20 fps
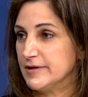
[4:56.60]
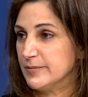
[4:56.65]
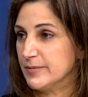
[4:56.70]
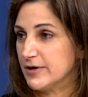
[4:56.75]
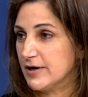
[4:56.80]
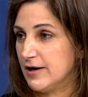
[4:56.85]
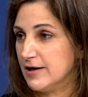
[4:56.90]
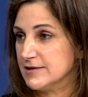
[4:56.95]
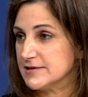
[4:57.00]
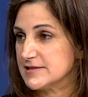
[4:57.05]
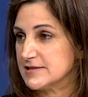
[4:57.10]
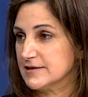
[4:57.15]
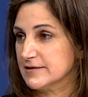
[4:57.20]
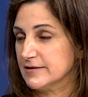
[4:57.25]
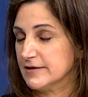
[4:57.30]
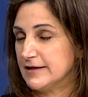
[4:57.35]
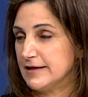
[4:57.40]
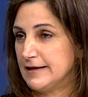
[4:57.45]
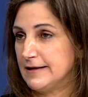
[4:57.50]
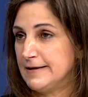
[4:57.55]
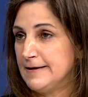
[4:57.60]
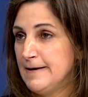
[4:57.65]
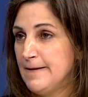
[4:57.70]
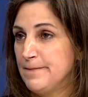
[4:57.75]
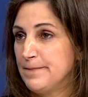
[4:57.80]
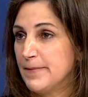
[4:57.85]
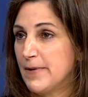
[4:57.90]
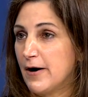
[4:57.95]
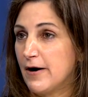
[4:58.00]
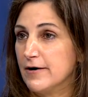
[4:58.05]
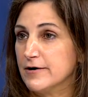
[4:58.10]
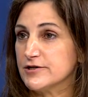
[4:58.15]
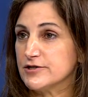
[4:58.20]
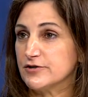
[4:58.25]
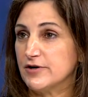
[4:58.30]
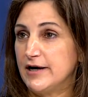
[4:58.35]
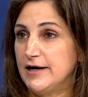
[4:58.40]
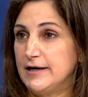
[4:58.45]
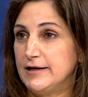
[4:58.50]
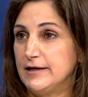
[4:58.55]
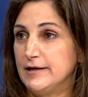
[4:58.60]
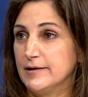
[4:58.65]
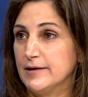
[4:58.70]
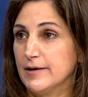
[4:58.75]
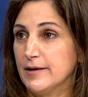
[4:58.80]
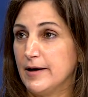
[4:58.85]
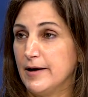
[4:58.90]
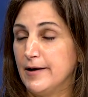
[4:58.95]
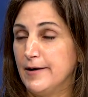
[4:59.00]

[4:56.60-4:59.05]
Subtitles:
them constantly. Our training